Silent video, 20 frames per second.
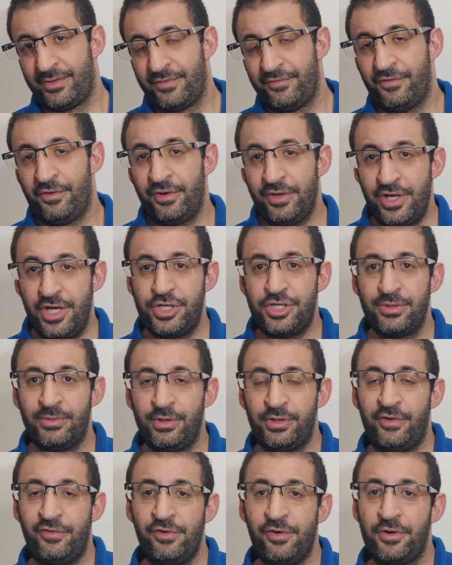For each
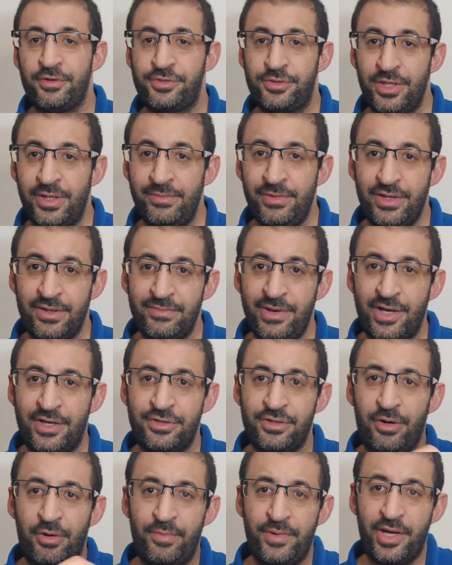element of your stream, it
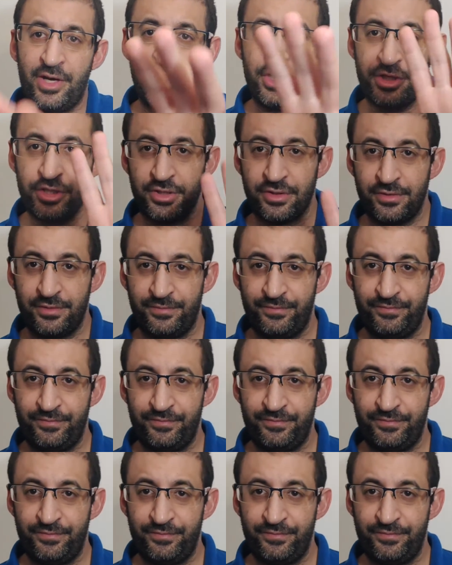makes operation.